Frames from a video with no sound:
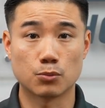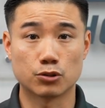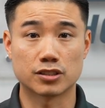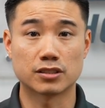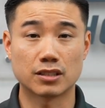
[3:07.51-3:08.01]

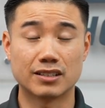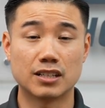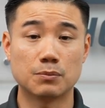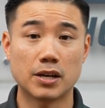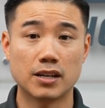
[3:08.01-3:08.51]
Persistent
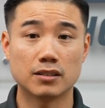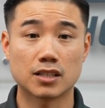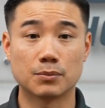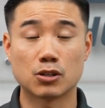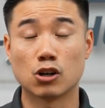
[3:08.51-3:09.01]
knee pain
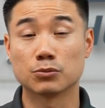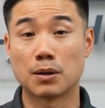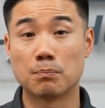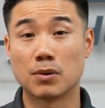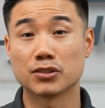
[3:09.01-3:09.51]
can be caused
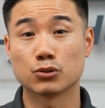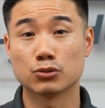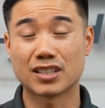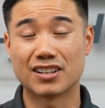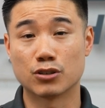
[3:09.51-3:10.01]
by
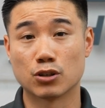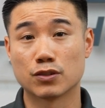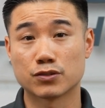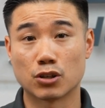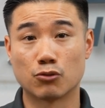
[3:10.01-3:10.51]
muscles and
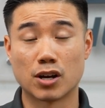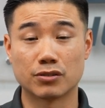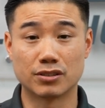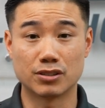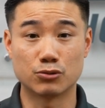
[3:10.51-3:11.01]
nerves
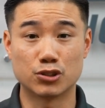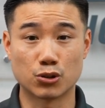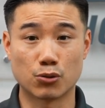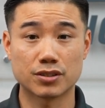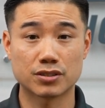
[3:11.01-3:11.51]
around the new
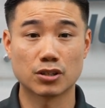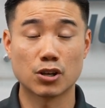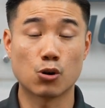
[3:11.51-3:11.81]
joint,